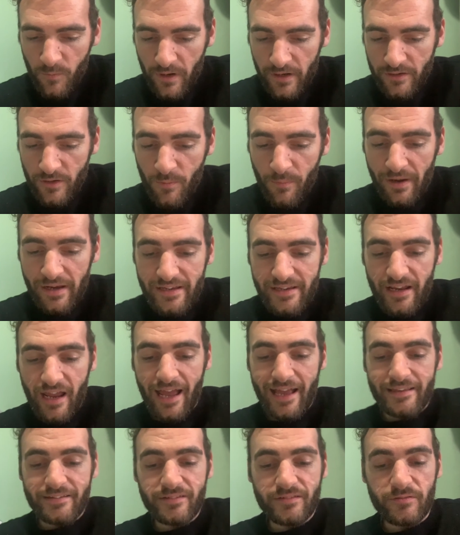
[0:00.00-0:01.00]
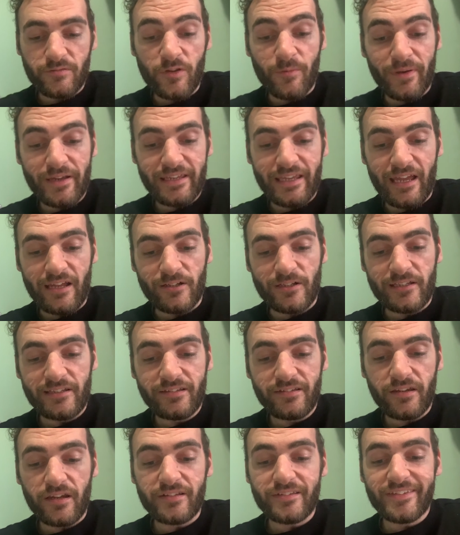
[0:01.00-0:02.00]
You might get
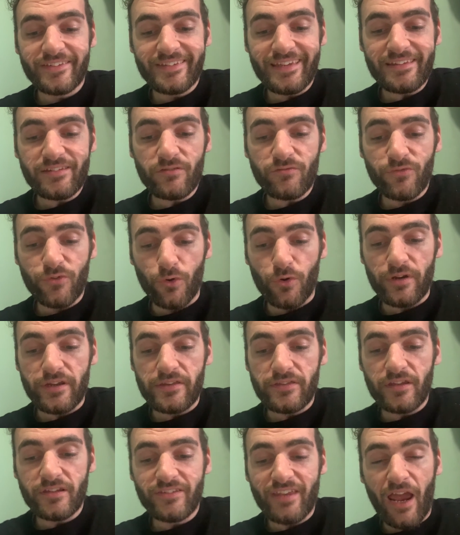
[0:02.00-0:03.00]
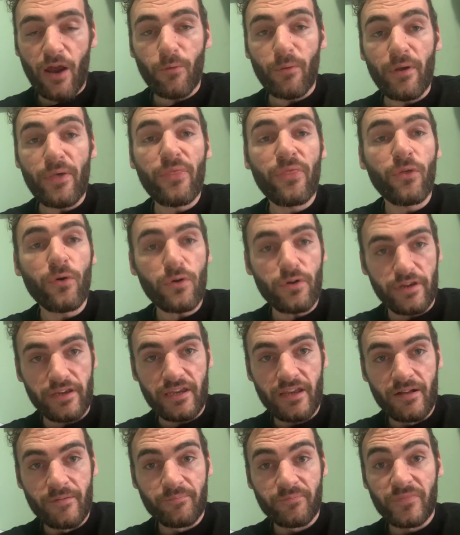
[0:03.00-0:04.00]
asked, sut roedd y tawedd ddoe?
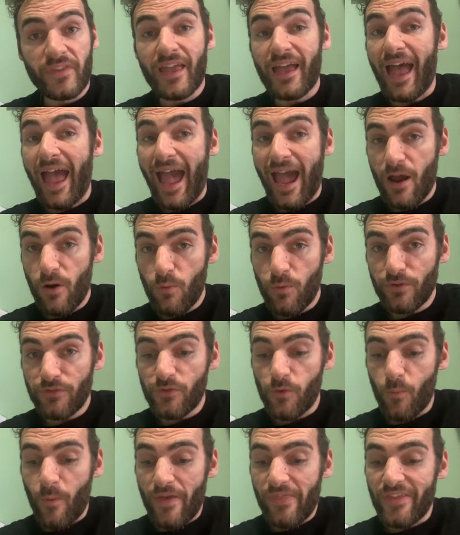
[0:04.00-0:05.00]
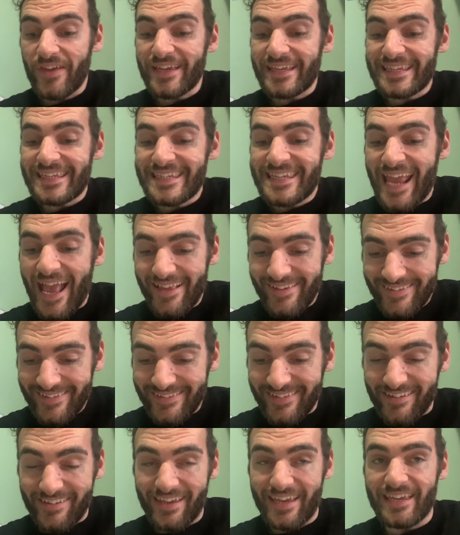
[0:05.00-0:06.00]
How was the weather
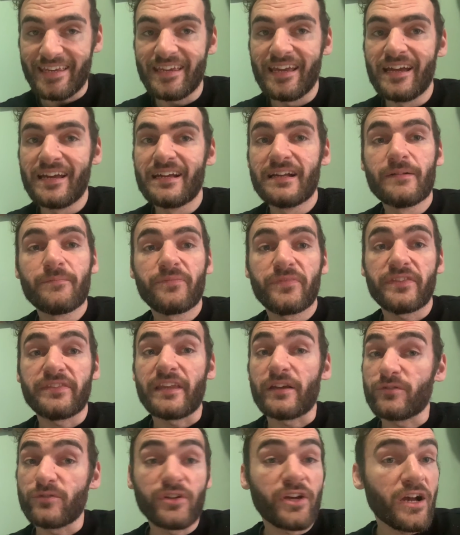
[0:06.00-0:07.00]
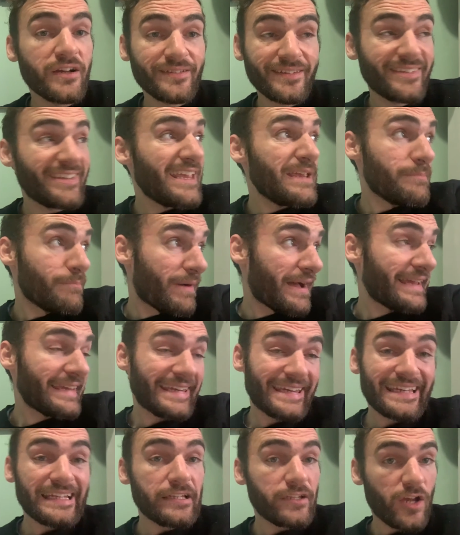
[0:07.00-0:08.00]
yesterday? Now you can't say mae
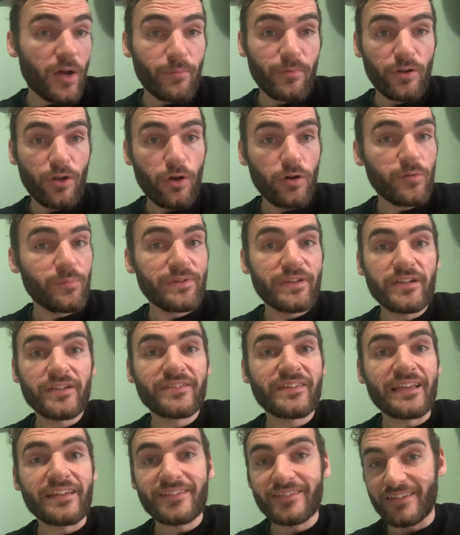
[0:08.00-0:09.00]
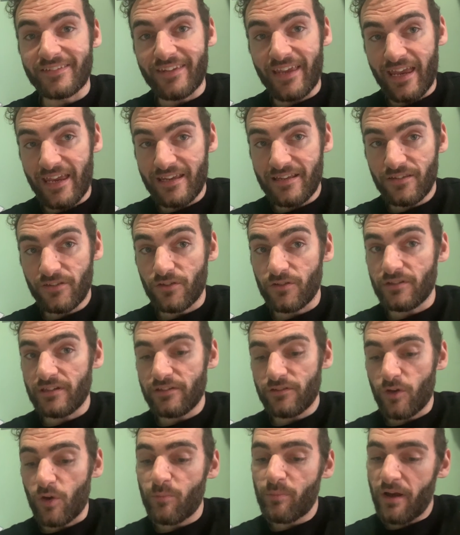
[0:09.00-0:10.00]
hi'n gymylog because that's today, so you need
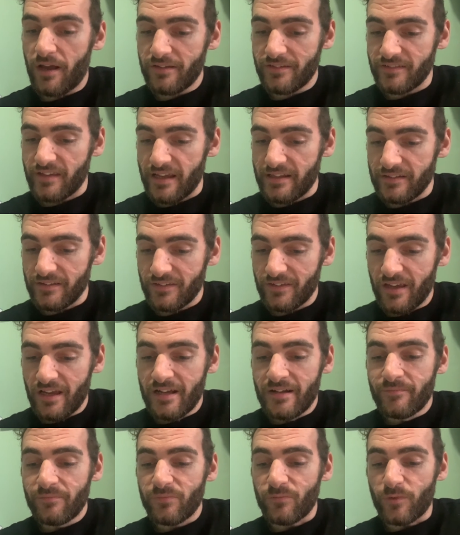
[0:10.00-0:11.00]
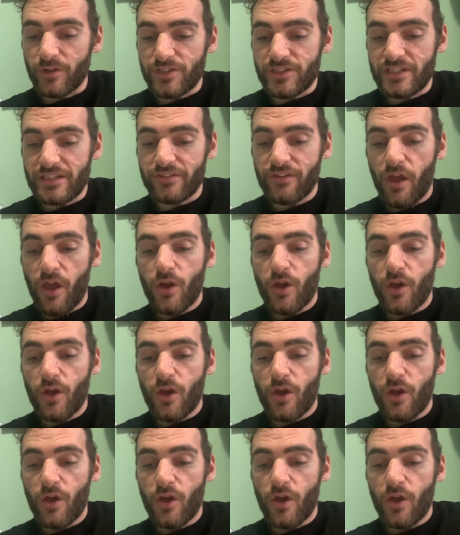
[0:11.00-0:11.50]
to go past tense, which is